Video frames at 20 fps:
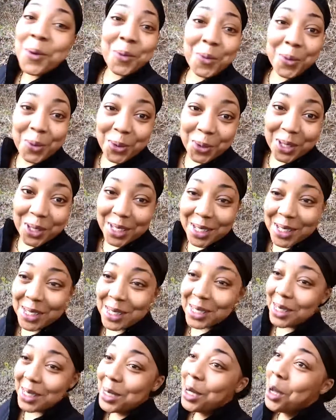real
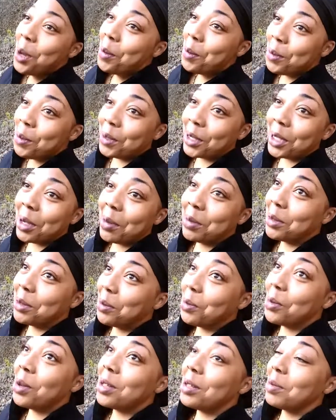easy, but when it comes to
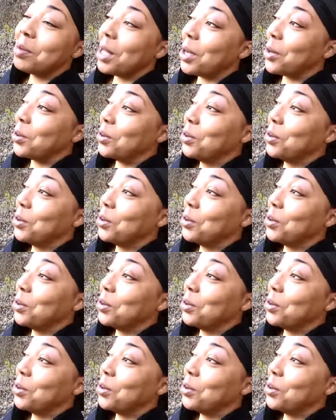number 1, they'll be like,